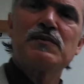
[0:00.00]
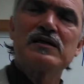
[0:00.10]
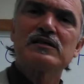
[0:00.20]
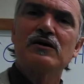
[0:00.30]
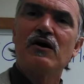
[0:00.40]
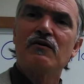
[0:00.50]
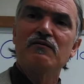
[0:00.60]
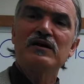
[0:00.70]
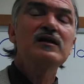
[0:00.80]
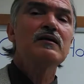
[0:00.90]
space at
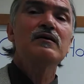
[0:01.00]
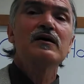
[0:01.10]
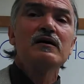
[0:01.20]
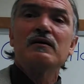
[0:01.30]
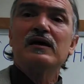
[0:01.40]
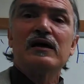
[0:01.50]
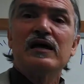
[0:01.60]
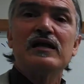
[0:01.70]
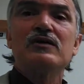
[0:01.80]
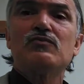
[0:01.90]
all.
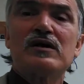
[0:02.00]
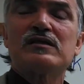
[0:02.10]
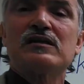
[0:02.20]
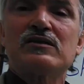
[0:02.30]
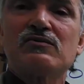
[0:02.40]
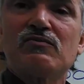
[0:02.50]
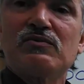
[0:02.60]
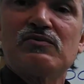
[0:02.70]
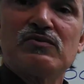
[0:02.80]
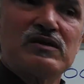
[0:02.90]
Any residence
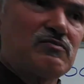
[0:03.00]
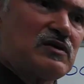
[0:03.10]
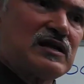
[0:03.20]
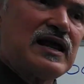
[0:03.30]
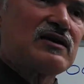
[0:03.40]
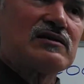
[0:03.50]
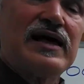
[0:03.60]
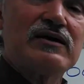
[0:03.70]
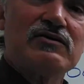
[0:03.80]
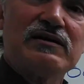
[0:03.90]
with an acre of
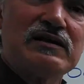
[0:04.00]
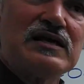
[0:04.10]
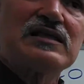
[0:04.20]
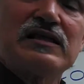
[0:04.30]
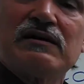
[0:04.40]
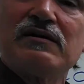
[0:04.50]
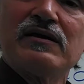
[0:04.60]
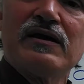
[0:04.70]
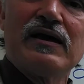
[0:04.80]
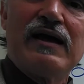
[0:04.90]
land could easily
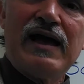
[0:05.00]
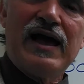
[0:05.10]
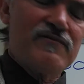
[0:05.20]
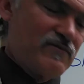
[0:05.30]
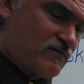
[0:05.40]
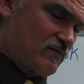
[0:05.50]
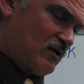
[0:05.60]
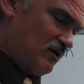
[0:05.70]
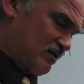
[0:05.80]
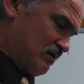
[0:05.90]
have
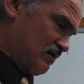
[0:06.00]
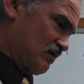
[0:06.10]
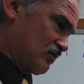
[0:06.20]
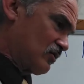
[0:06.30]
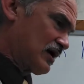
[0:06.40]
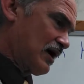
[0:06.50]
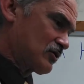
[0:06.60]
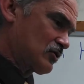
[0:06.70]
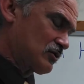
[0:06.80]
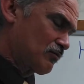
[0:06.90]
a
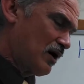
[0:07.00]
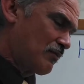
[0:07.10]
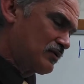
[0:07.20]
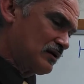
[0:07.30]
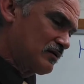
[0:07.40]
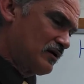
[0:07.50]
cookhouse on their property.